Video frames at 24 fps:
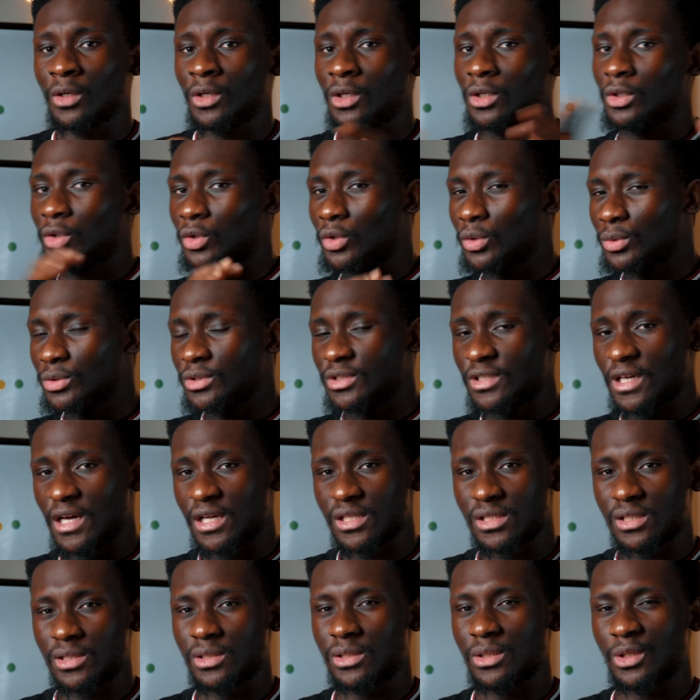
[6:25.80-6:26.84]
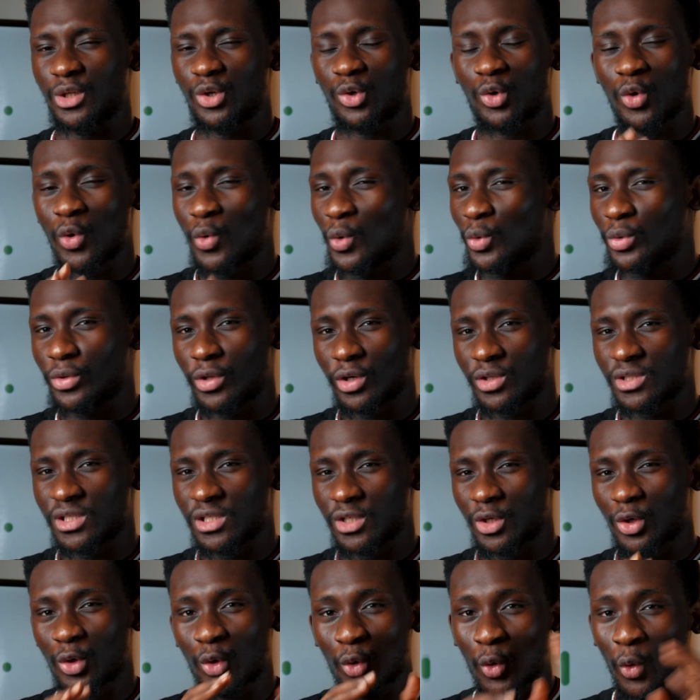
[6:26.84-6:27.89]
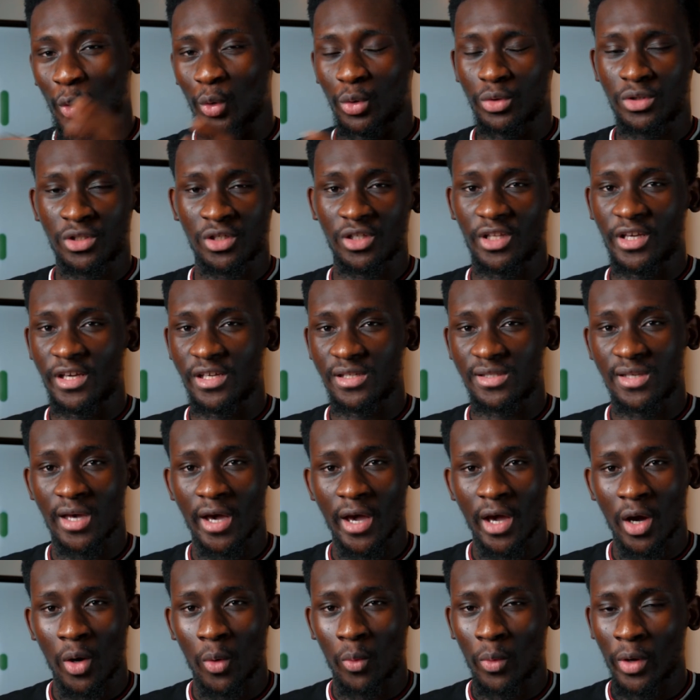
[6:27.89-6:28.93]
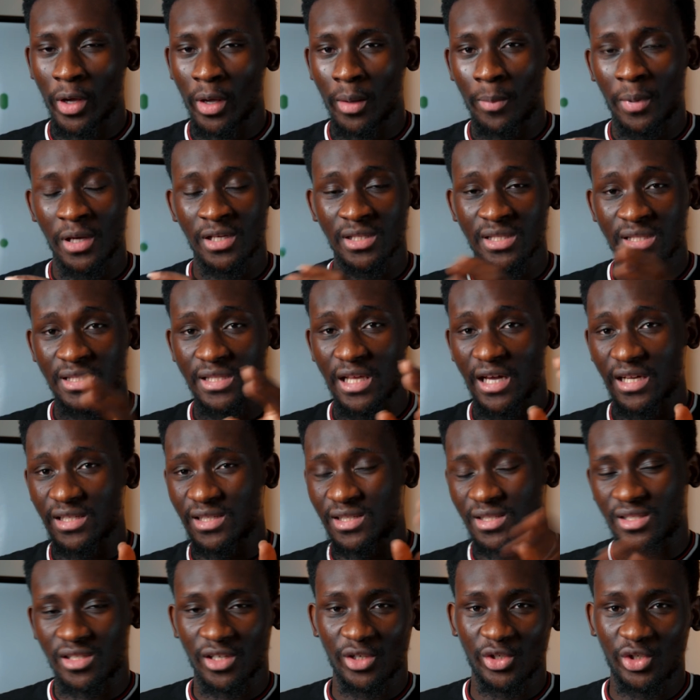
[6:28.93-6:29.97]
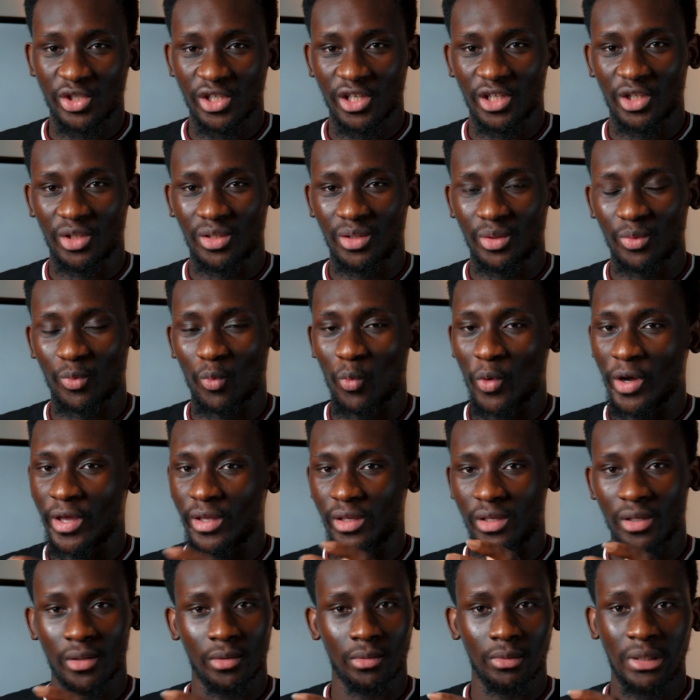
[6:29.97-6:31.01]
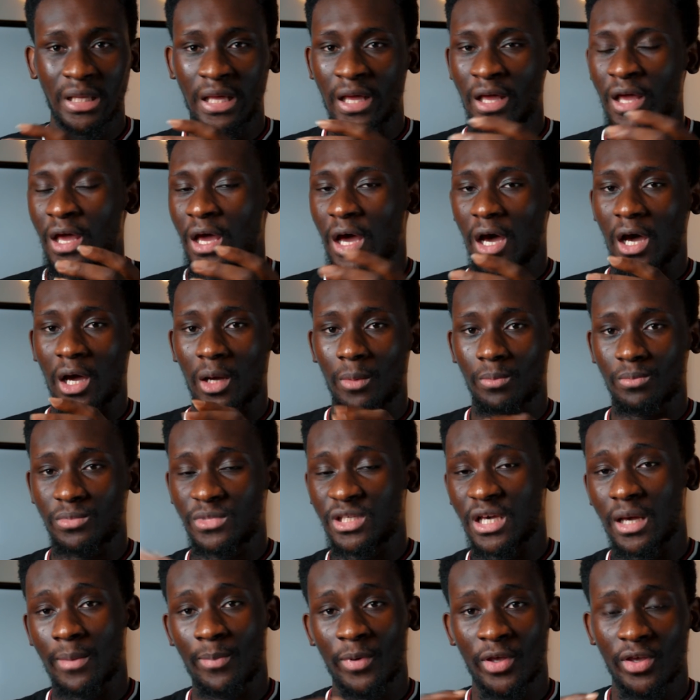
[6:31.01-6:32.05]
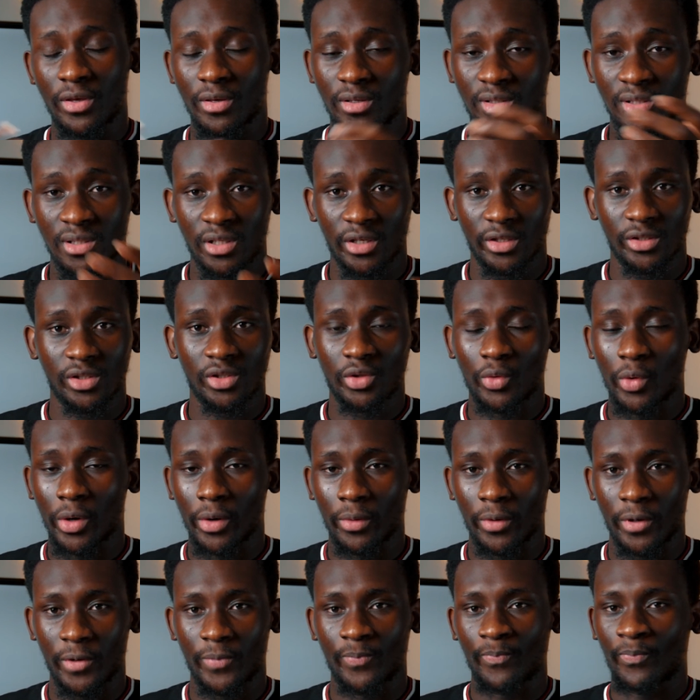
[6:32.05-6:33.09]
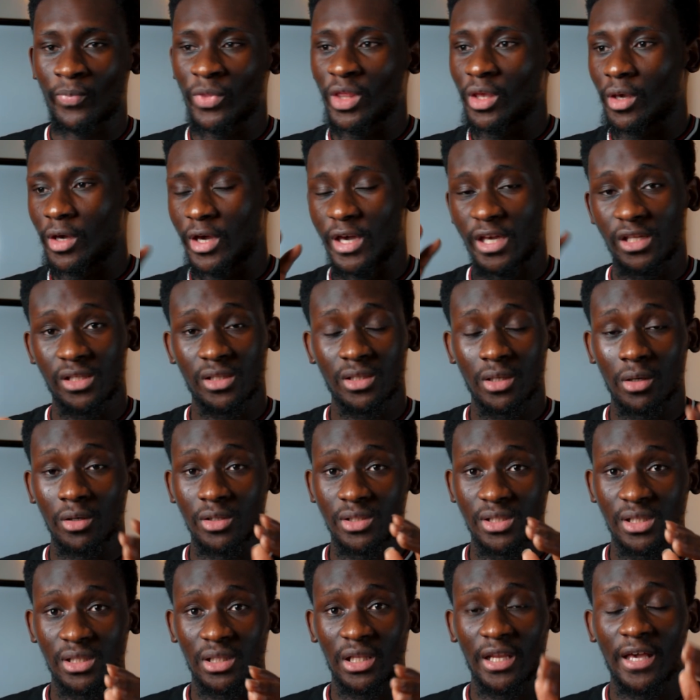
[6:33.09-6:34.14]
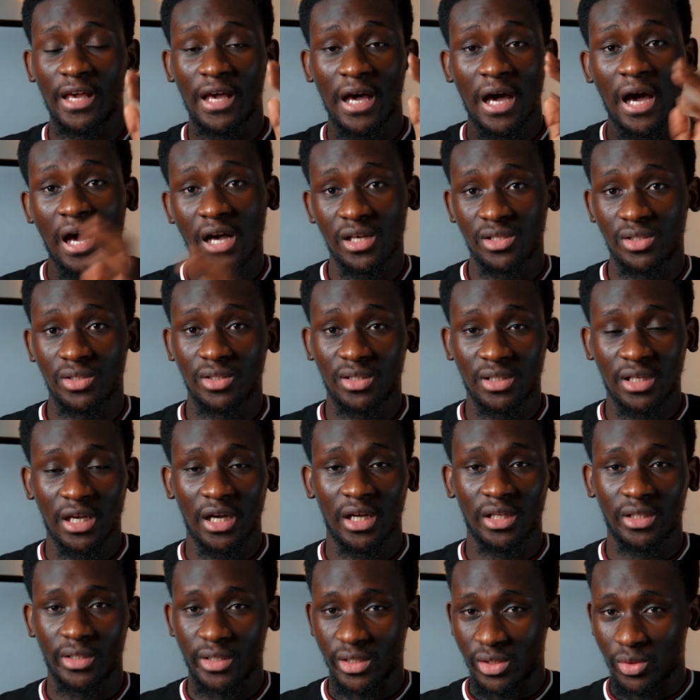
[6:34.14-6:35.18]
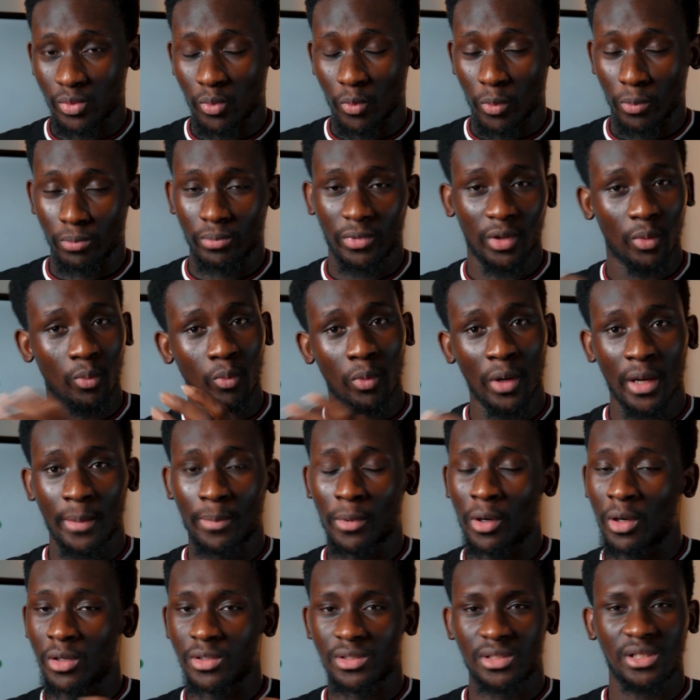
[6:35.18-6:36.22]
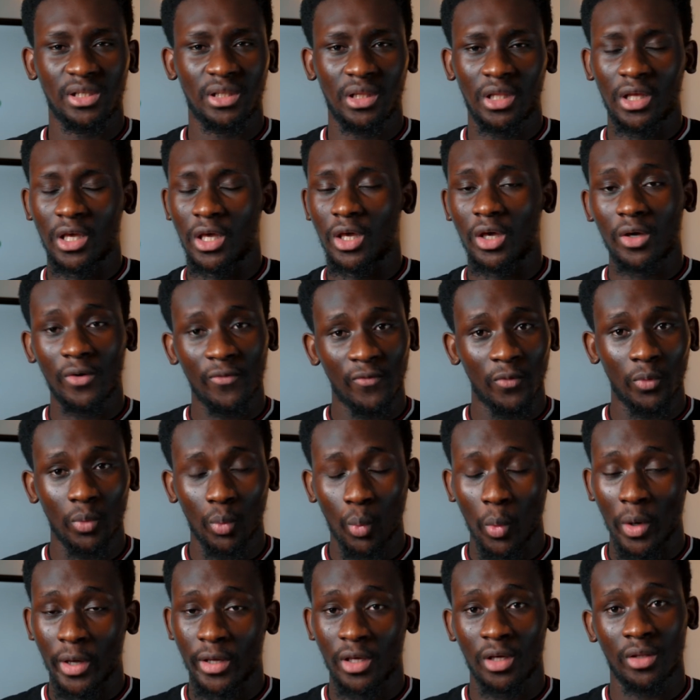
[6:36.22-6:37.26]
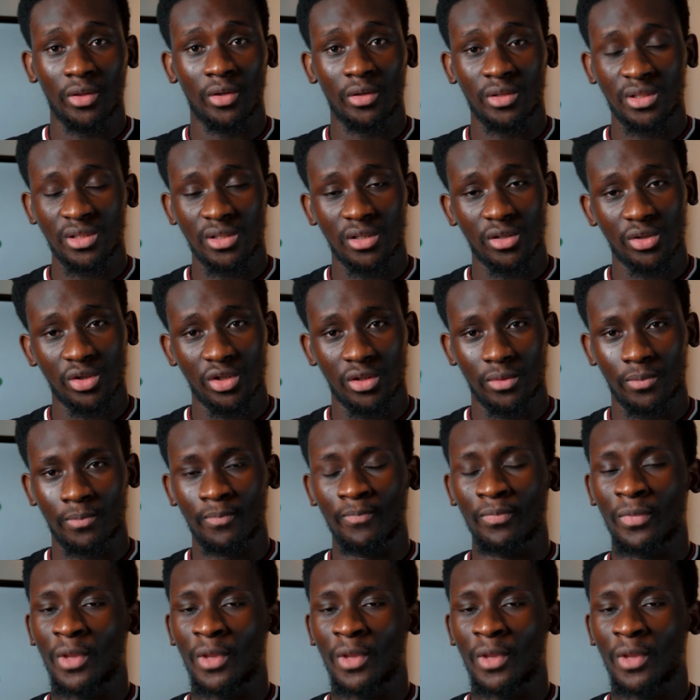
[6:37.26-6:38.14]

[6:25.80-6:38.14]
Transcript: Note that Google doesn't go to the entire web and start searching when you type in your search query. It constantly has to scan the web constantly, even when you're not searching.